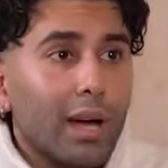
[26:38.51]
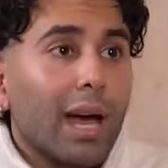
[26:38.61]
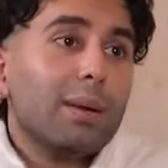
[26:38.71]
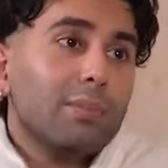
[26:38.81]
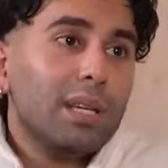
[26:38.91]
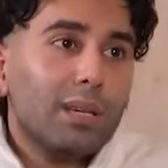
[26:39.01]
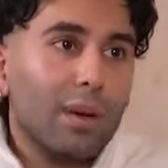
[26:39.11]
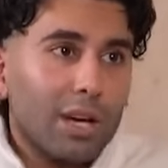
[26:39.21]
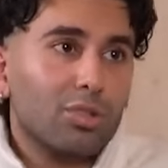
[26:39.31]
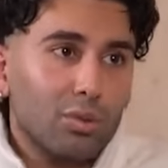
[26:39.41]
I am me
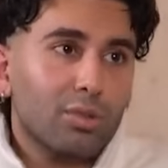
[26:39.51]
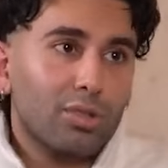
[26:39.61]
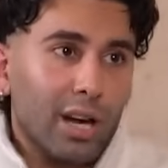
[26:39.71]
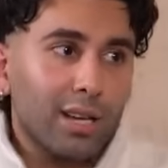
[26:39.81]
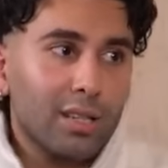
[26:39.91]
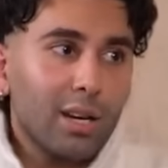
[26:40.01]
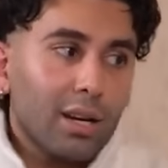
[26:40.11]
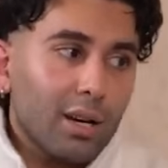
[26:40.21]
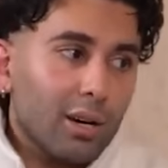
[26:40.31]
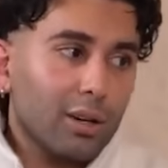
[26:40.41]
in my shoes, right?
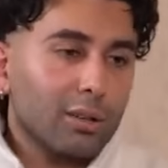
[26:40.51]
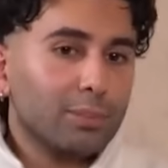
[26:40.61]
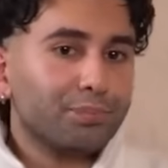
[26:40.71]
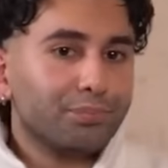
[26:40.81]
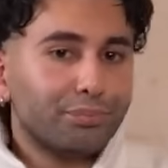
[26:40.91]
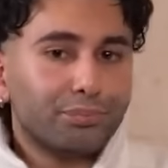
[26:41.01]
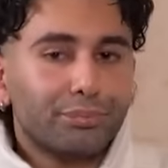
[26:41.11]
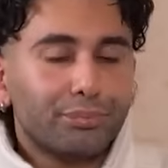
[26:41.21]
Um,